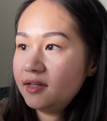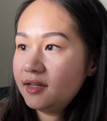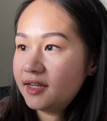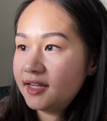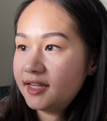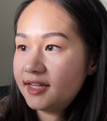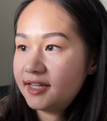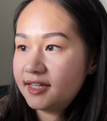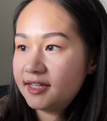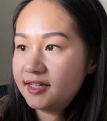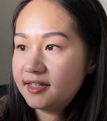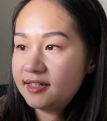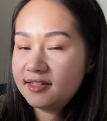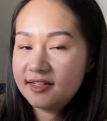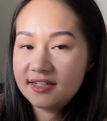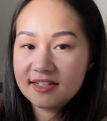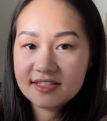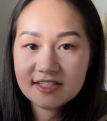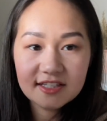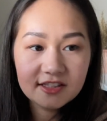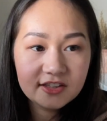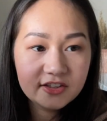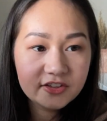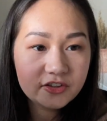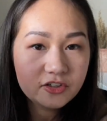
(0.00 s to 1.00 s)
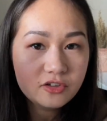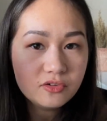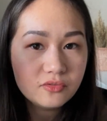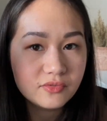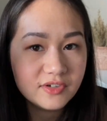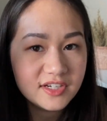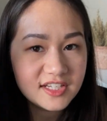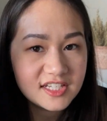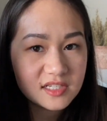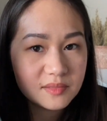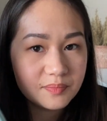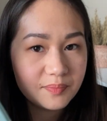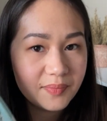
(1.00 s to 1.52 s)
and it's a little
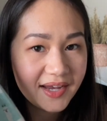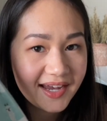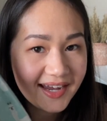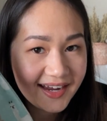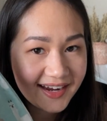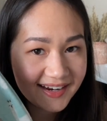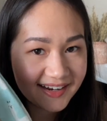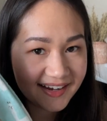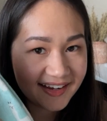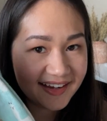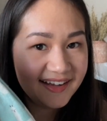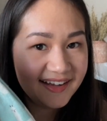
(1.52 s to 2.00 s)
wrist bag.